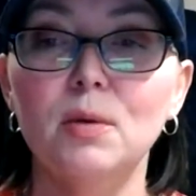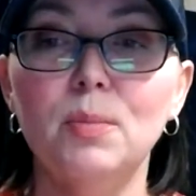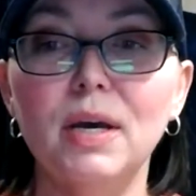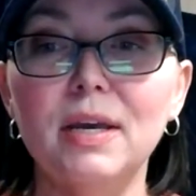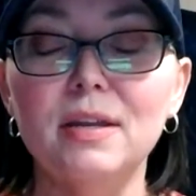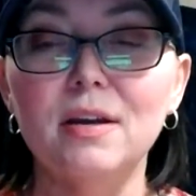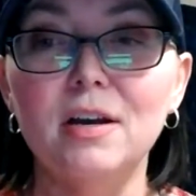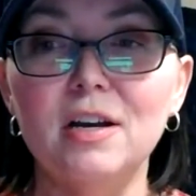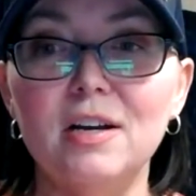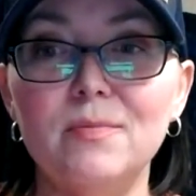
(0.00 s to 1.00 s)
But
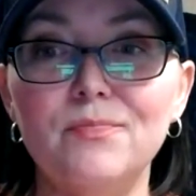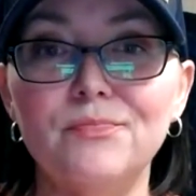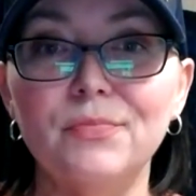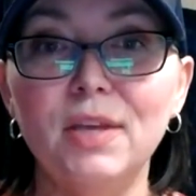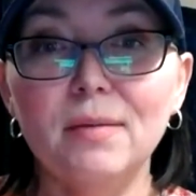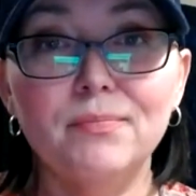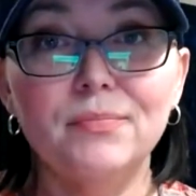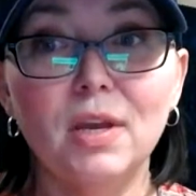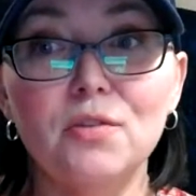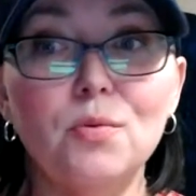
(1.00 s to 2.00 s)
yeah.
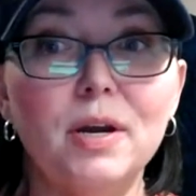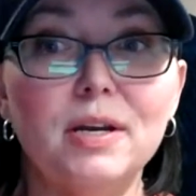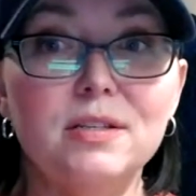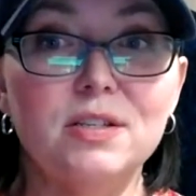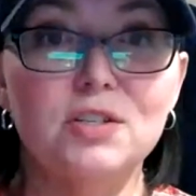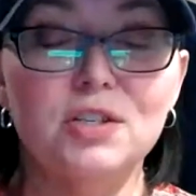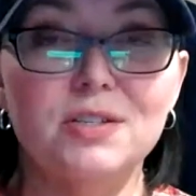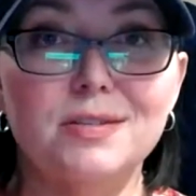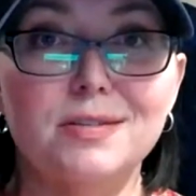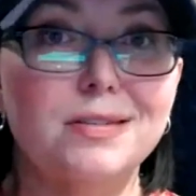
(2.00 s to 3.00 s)
Otherwise,
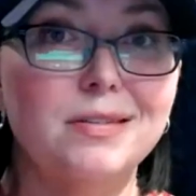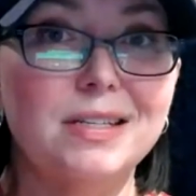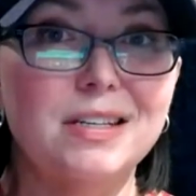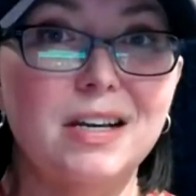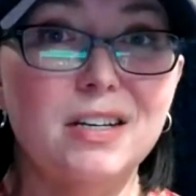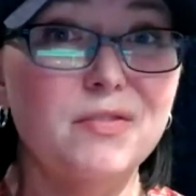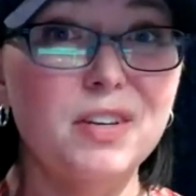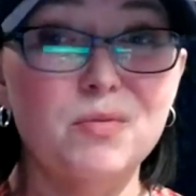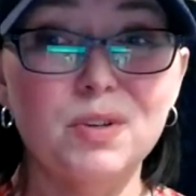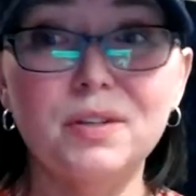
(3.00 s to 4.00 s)
that's kind of
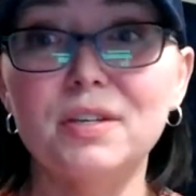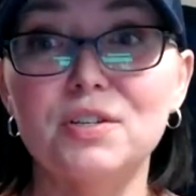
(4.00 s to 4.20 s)
it, really.